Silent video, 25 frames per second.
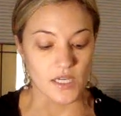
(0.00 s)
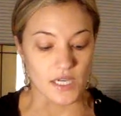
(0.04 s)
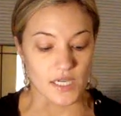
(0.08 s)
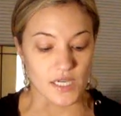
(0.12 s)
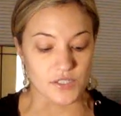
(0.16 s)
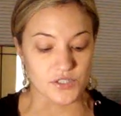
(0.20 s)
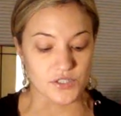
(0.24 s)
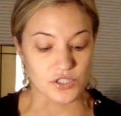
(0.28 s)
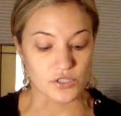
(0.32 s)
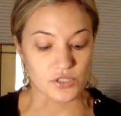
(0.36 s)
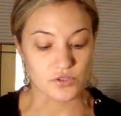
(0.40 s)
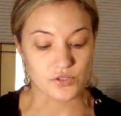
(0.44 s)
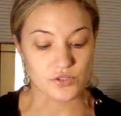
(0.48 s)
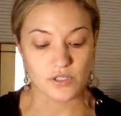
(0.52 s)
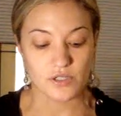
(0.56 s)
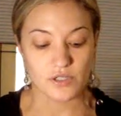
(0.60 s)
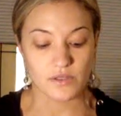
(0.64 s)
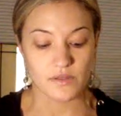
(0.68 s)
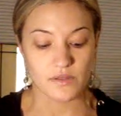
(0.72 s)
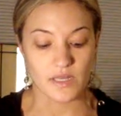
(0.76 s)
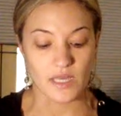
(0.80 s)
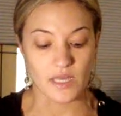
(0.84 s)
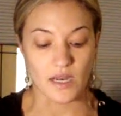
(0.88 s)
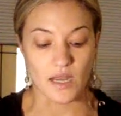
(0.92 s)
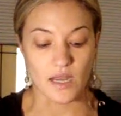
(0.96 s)
And
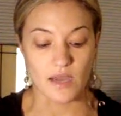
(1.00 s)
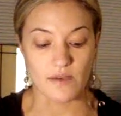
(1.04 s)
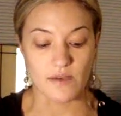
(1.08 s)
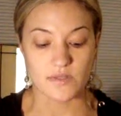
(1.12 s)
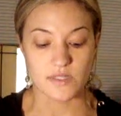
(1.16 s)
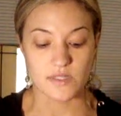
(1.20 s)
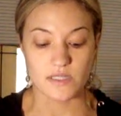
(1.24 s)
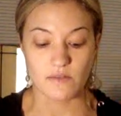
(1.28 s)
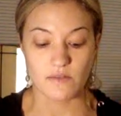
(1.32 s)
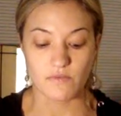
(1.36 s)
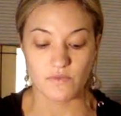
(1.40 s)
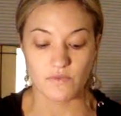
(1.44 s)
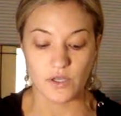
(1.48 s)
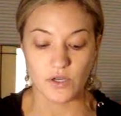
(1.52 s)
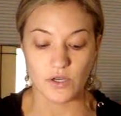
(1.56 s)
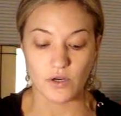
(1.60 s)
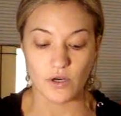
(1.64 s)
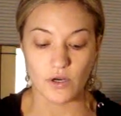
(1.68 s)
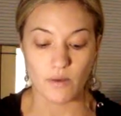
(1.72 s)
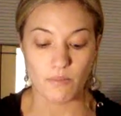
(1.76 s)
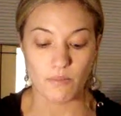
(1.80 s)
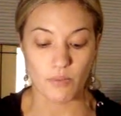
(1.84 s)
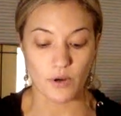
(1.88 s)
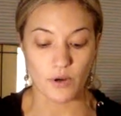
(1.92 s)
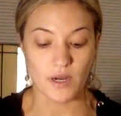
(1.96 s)
children that have
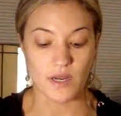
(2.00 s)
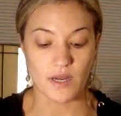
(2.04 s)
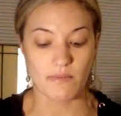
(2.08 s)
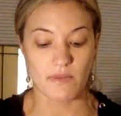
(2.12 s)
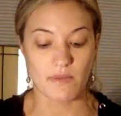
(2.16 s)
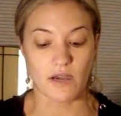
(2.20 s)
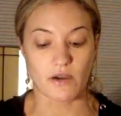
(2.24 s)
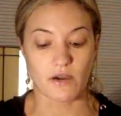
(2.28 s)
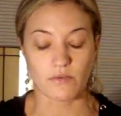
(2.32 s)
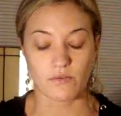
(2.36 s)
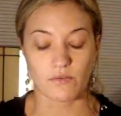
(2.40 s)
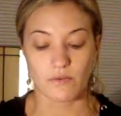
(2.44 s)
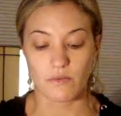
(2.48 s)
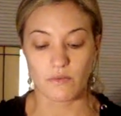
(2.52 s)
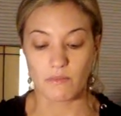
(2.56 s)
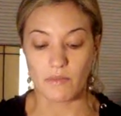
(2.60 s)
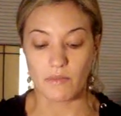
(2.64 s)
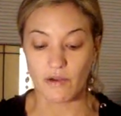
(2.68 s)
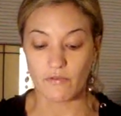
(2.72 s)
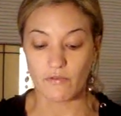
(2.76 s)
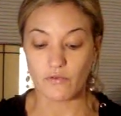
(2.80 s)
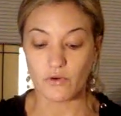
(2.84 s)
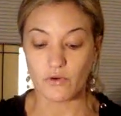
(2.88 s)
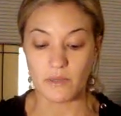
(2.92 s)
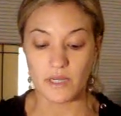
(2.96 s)
severe brain
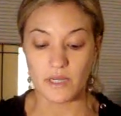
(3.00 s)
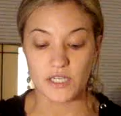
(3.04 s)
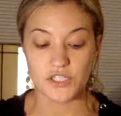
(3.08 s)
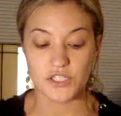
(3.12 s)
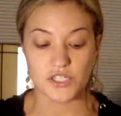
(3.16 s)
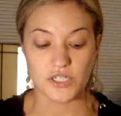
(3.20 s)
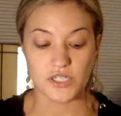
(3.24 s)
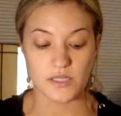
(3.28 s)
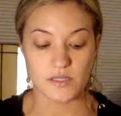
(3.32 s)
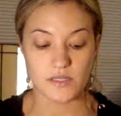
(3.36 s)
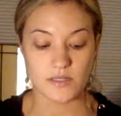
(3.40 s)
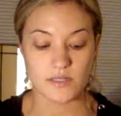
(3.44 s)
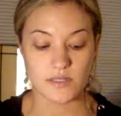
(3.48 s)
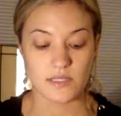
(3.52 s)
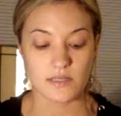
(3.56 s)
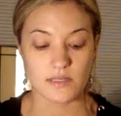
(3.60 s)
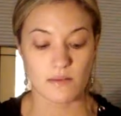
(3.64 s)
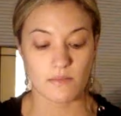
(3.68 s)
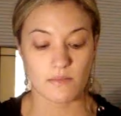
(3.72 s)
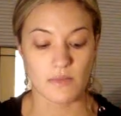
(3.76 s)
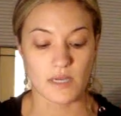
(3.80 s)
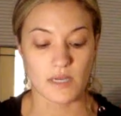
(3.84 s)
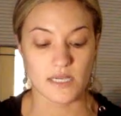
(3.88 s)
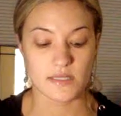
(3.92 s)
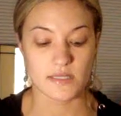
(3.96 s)
malformations
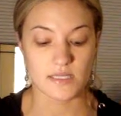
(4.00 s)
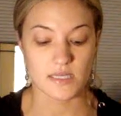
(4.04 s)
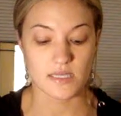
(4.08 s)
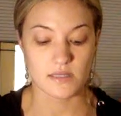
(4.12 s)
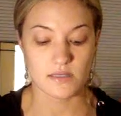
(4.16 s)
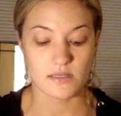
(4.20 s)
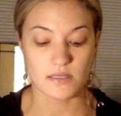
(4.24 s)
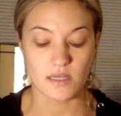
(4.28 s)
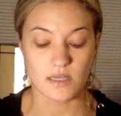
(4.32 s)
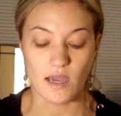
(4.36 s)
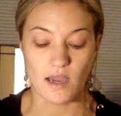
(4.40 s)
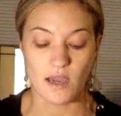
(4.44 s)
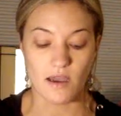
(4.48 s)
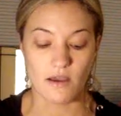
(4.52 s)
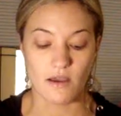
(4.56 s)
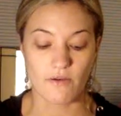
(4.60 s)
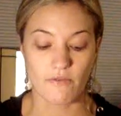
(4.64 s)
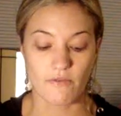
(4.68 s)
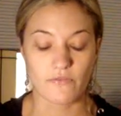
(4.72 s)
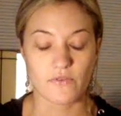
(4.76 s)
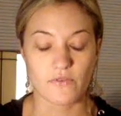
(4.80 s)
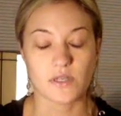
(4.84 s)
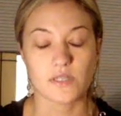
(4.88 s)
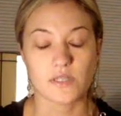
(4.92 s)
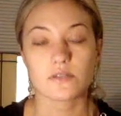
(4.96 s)
may tend to
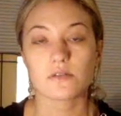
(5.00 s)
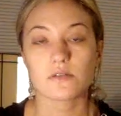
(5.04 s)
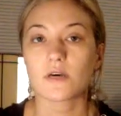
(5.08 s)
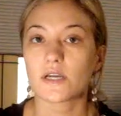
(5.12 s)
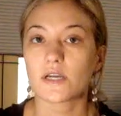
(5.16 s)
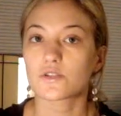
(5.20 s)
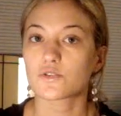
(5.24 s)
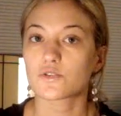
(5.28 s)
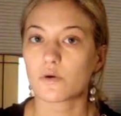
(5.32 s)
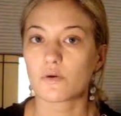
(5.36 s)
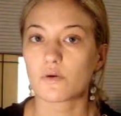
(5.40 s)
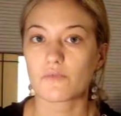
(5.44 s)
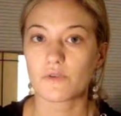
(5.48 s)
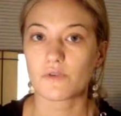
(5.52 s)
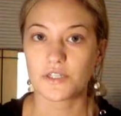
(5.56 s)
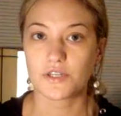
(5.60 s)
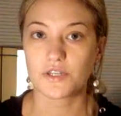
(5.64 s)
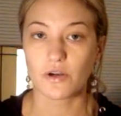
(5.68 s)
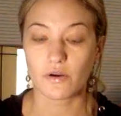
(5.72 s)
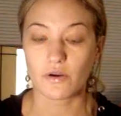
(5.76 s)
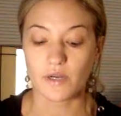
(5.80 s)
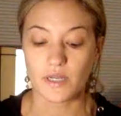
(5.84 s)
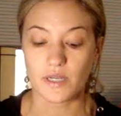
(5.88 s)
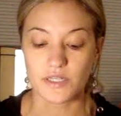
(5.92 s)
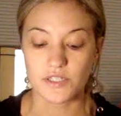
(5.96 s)
have intellectual
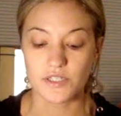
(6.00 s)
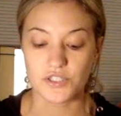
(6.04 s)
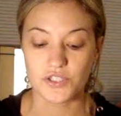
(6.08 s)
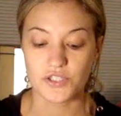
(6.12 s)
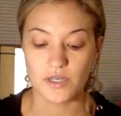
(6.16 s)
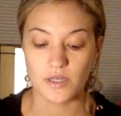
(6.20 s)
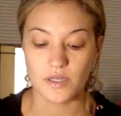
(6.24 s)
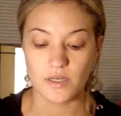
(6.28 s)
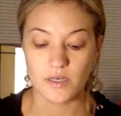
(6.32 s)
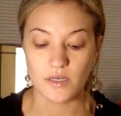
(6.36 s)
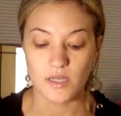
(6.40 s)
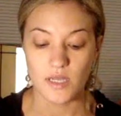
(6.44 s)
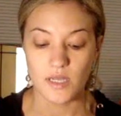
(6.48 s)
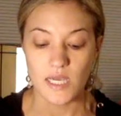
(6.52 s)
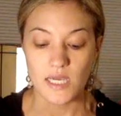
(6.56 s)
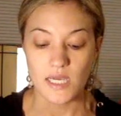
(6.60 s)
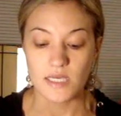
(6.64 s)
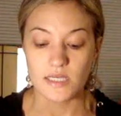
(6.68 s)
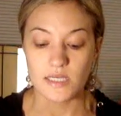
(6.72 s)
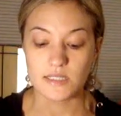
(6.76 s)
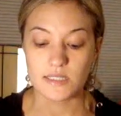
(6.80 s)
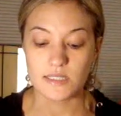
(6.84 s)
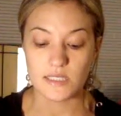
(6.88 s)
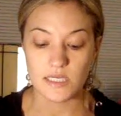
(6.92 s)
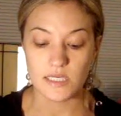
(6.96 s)
retardation,
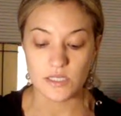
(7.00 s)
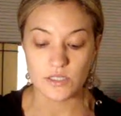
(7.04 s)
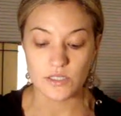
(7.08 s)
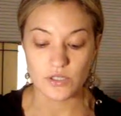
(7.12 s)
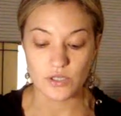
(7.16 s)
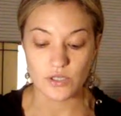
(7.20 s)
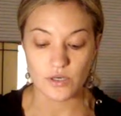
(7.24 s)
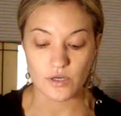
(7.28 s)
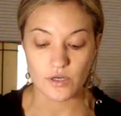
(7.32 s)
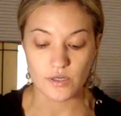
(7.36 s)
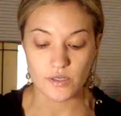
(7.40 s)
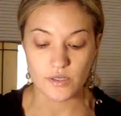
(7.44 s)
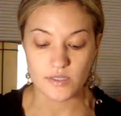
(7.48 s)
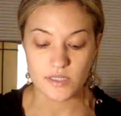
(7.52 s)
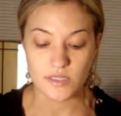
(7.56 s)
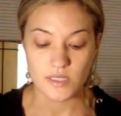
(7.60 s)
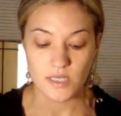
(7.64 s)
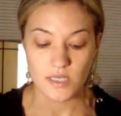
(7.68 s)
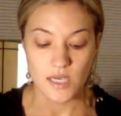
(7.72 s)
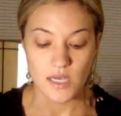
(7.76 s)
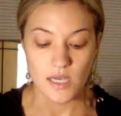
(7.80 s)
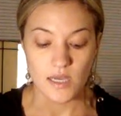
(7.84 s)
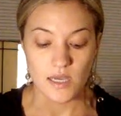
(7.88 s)
seizures,